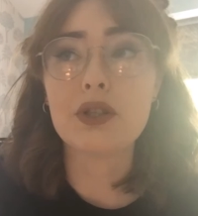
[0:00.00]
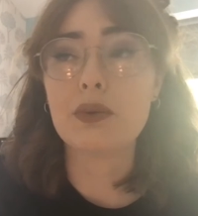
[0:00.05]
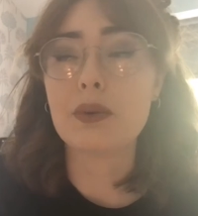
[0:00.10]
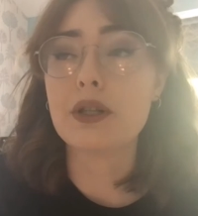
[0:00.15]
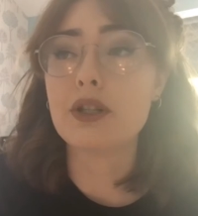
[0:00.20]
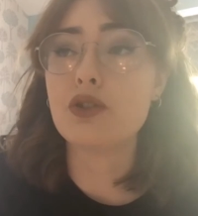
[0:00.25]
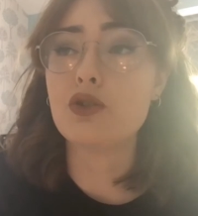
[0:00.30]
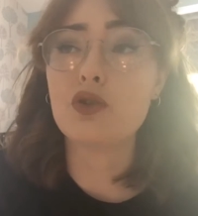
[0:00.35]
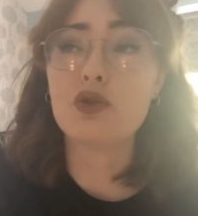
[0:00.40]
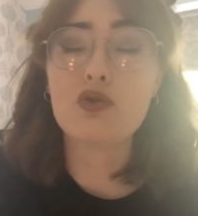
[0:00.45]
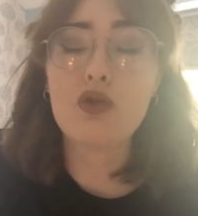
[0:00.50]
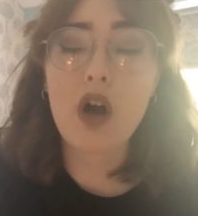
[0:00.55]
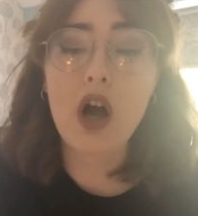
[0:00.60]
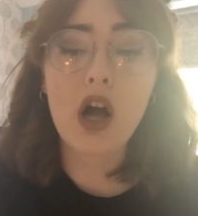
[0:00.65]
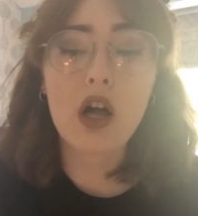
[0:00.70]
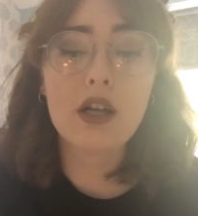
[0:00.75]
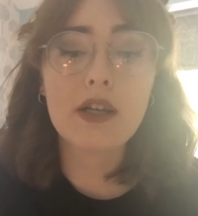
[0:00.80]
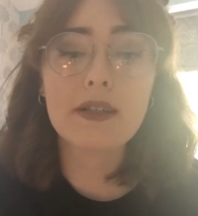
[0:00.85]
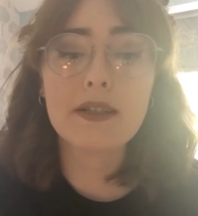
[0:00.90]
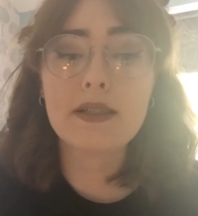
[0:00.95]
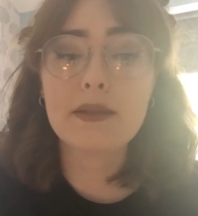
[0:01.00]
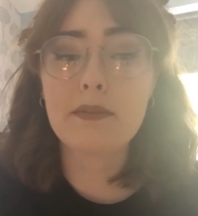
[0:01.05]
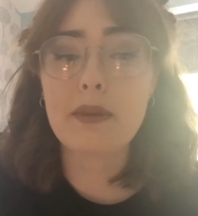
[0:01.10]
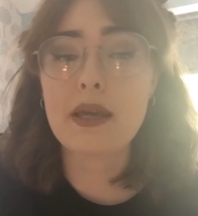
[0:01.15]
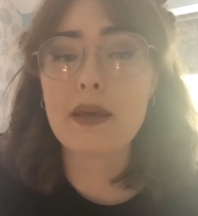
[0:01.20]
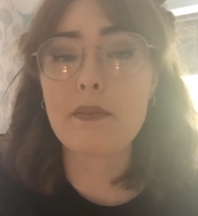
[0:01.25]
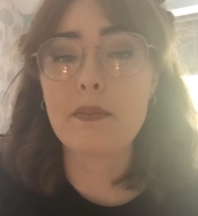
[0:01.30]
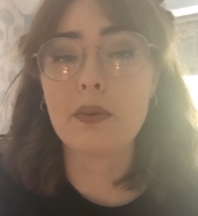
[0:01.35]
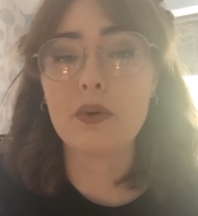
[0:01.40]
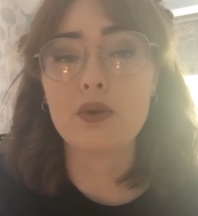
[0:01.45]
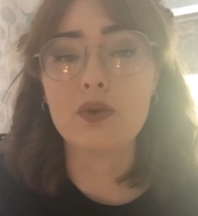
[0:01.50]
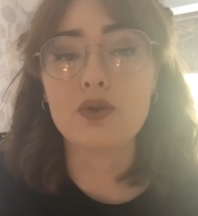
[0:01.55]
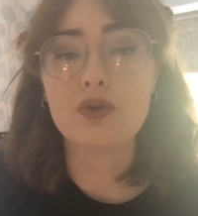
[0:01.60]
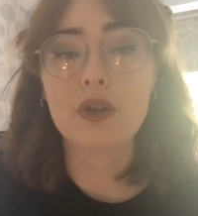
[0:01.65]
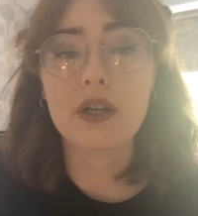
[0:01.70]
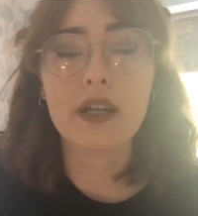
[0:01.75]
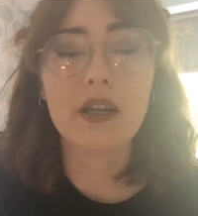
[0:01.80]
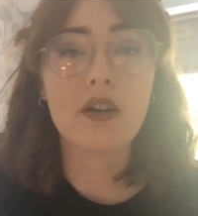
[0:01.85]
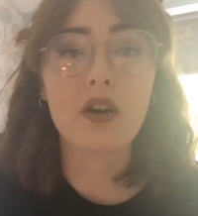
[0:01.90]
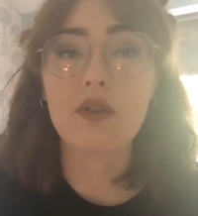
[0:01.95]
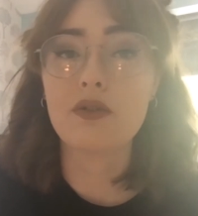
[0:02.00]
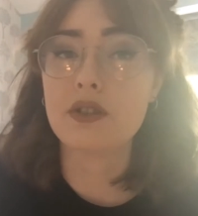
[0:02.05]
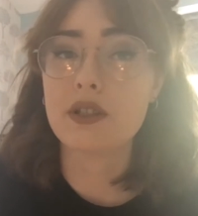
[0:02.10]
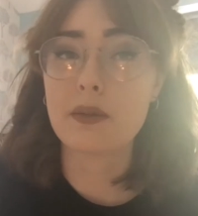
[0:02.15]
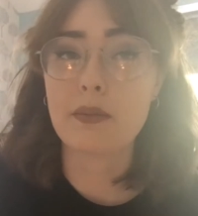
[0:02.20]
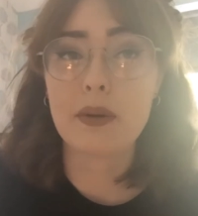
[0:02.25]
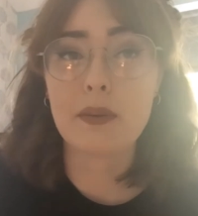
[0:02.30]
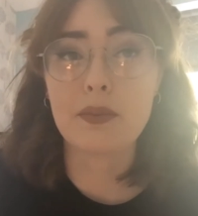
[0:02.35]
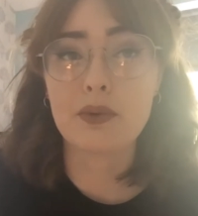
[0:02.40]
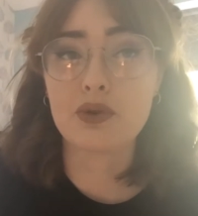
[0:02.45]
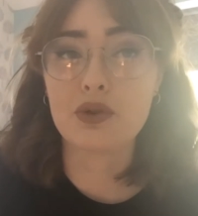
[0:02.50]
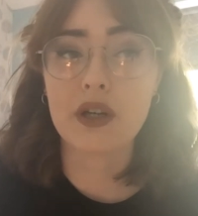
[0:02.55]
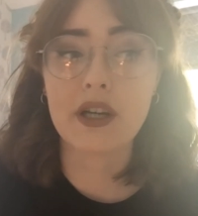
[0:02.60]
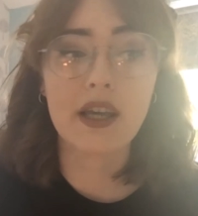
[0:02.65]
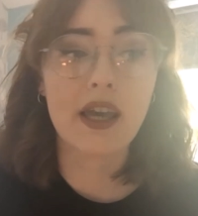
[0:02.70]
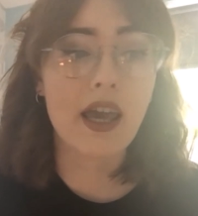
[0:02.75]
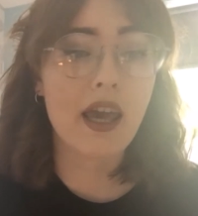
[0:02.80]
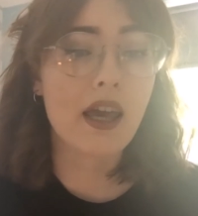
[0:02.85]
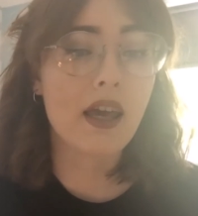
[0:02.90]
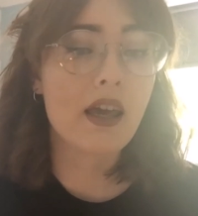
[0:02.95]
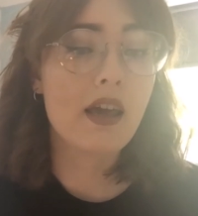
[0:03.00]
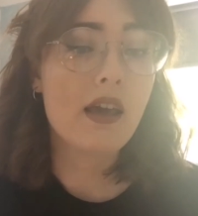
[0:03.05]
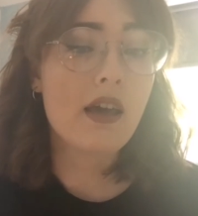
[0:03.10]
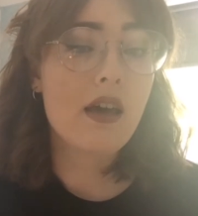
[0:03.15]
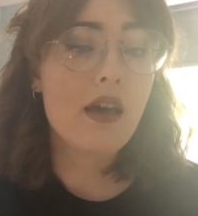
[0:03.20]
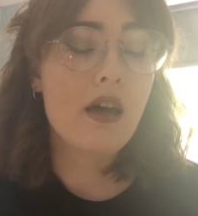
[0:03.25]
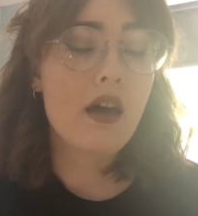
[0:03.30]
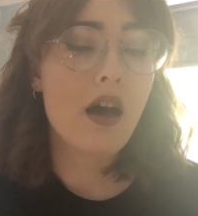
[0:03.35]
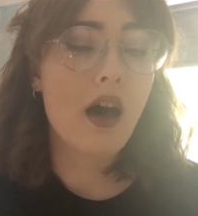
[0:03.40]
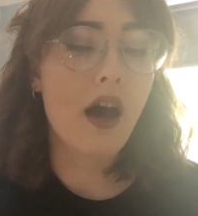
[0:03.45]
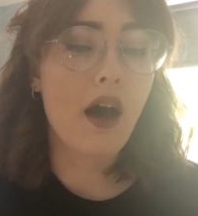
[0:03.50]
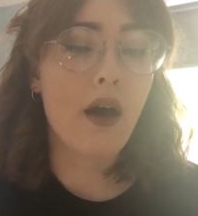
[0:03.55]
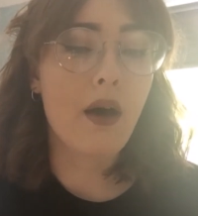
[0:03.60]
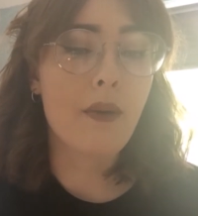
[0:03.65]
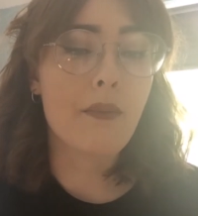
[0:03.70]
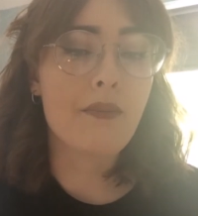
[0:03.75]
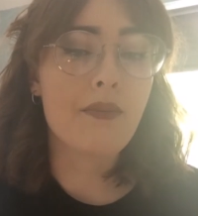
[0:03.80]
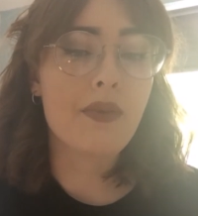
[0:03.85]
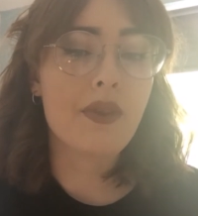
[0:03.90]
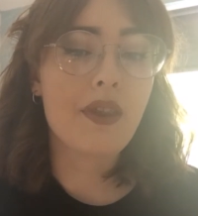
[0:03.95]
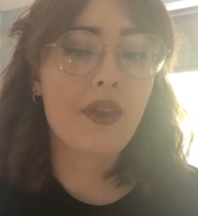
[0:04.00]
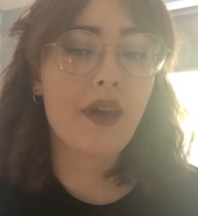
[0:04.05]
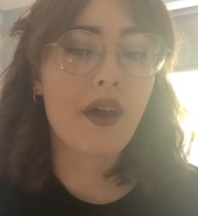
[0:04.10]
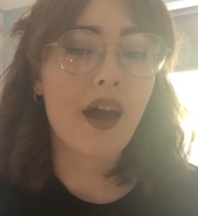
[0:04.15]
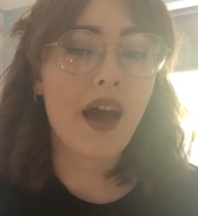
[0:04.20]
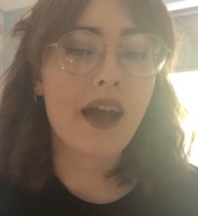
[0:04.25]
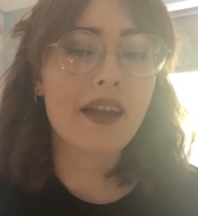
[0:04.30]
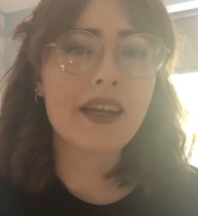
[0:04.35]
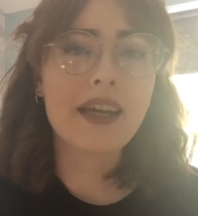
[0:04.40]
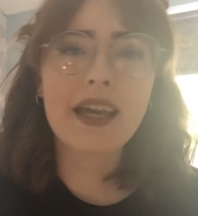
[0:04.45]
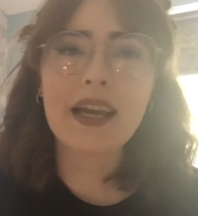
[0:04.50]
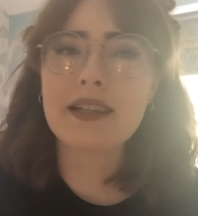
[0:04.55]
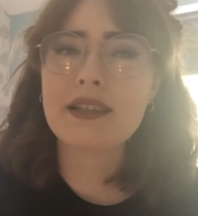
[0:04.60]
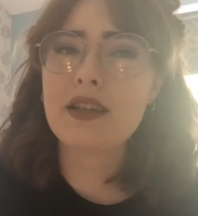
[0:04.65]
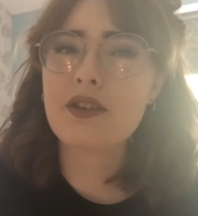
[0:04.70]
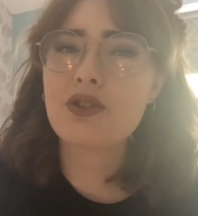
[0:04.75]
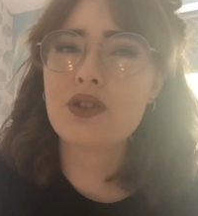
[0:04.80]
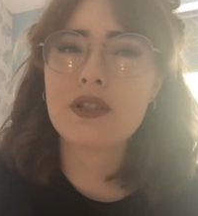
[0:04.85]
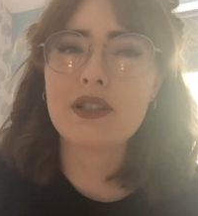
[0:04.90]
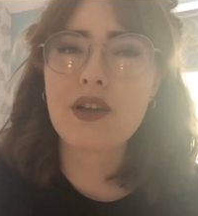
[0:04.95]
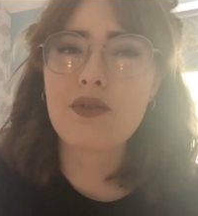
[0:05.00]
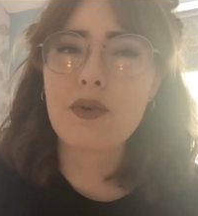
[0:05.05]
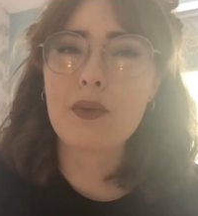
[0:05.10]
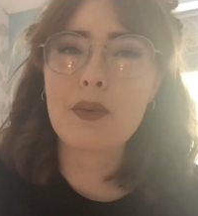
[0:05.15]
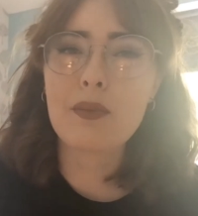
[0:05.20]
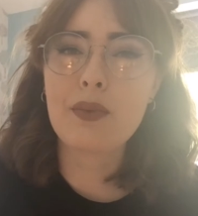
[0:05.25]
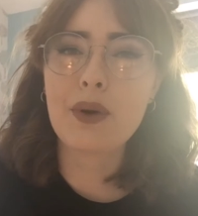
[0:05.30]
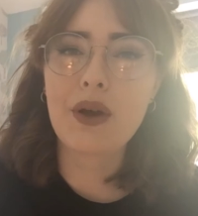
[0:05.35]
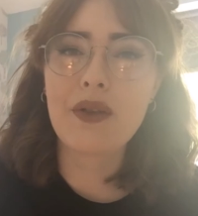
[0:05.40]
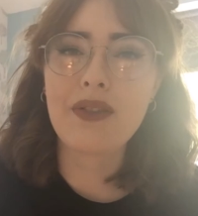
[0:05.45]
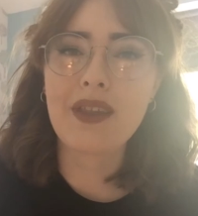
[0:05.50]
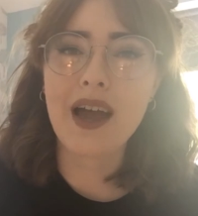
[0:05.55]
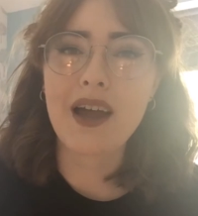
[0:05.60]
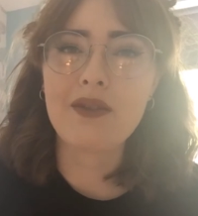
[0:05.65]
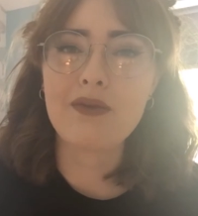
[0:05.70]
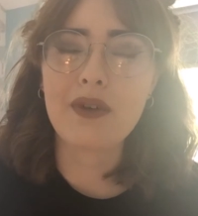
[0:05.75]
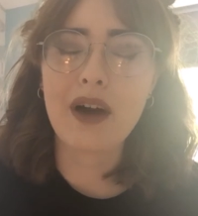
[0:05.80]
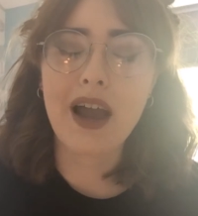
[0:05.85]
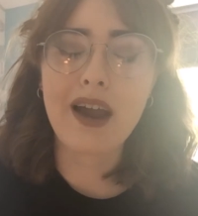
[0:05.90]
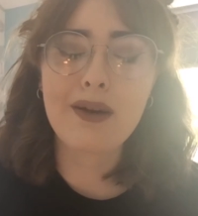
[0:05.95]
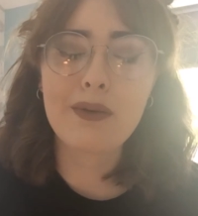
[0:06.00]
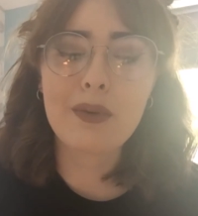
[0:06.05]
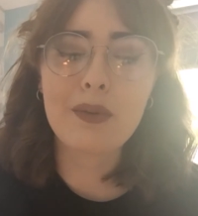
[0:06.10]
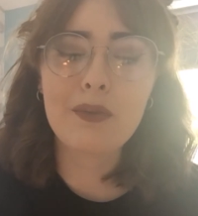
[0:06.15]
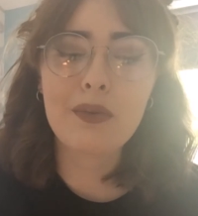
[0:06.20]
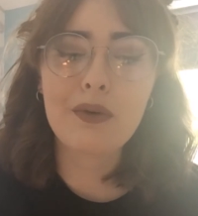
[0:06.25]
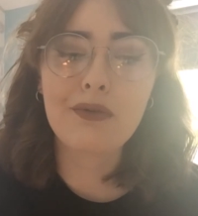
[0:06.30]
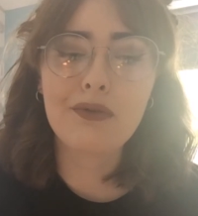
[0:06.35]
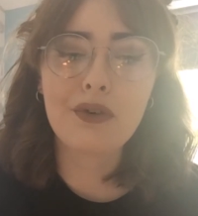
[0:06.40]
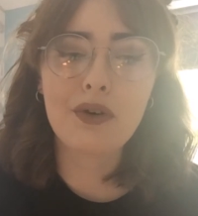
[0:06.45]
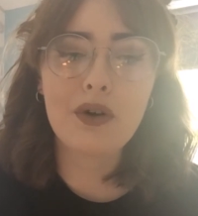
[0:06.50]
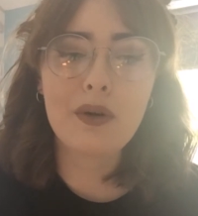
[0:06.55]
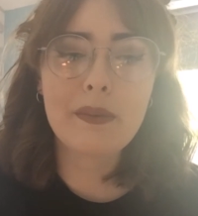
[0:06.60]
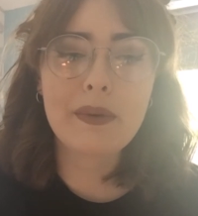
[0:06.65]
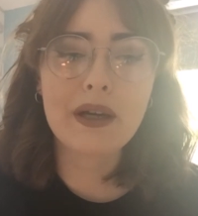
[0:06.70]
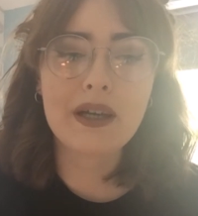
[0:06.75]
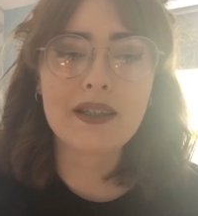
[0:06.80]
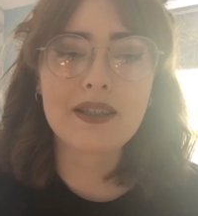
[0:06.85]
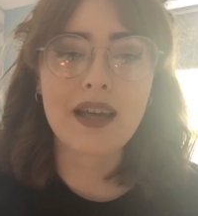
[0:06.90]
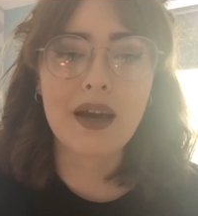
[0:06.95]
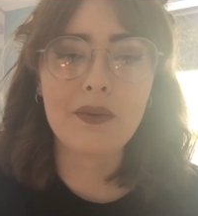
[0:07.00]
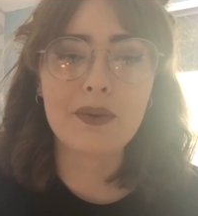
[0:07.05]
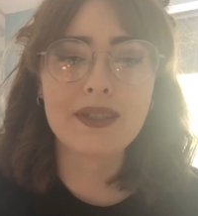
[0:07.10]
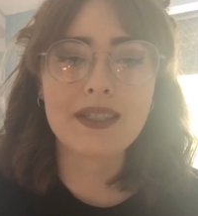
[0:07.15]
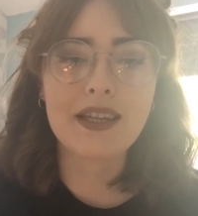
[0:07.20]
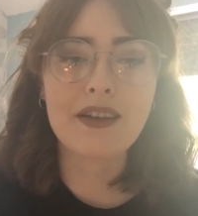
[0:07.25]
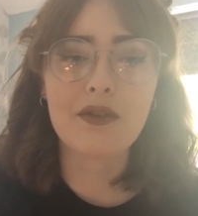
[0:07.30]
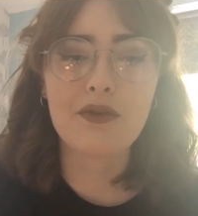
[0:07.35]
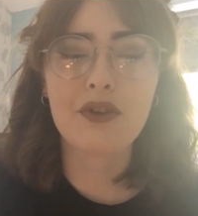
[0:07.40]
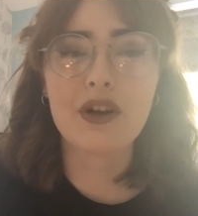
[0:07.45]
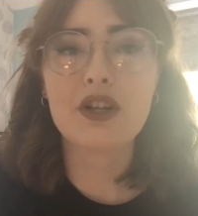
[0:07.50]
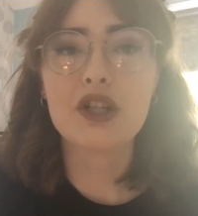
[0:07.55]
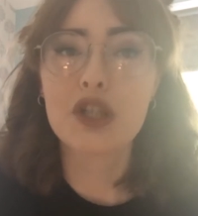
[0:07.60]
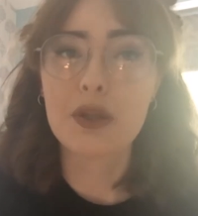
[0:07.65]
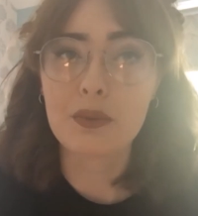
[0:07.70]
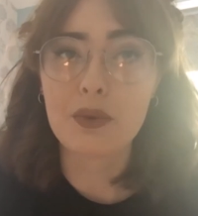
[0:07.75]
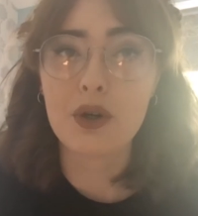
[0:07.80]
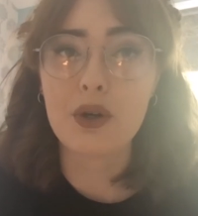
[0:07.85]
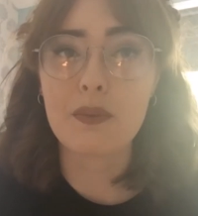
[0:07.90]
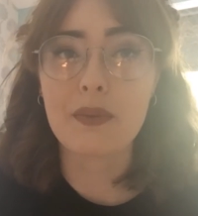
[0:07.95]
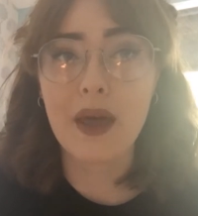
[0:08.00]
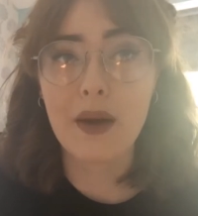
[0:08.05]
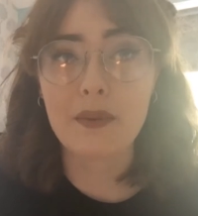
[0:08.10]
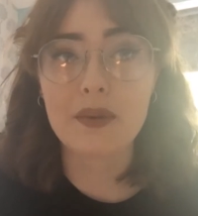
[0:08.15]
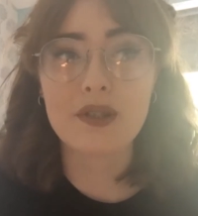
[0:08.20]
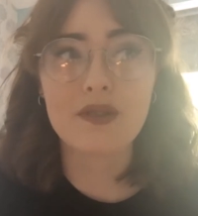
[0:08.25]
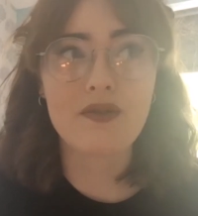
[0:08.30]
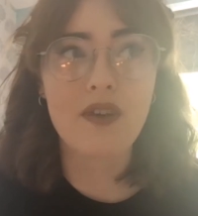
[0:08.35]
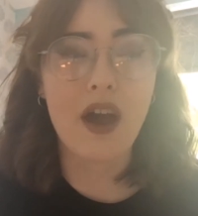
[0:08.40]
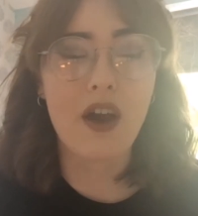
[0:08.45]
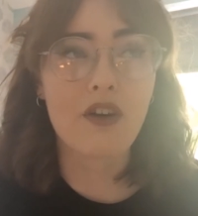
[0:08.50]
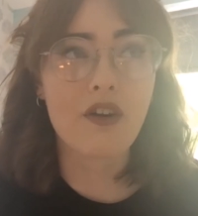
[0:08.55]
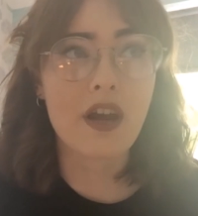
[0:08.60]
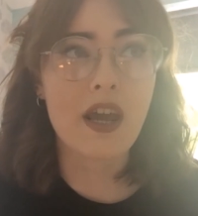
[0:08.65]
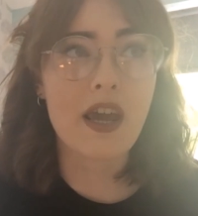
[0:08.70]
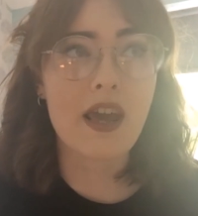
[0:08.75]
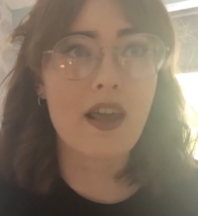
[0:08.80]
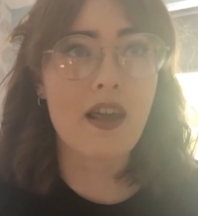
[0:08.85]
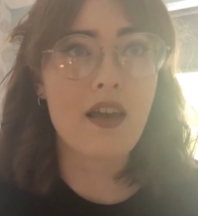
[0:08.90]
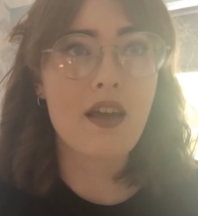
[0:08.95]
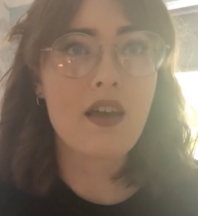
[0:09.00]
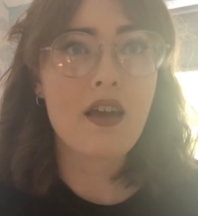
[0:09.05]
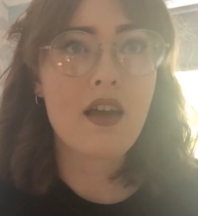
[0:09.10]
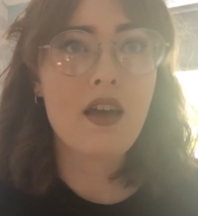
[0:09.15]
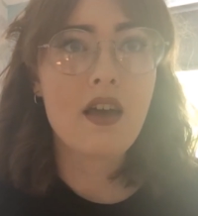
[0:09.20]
doing drugs, obviously people drinking, and I guess I'd just never been put in that environment before because I was in a friendship group that was very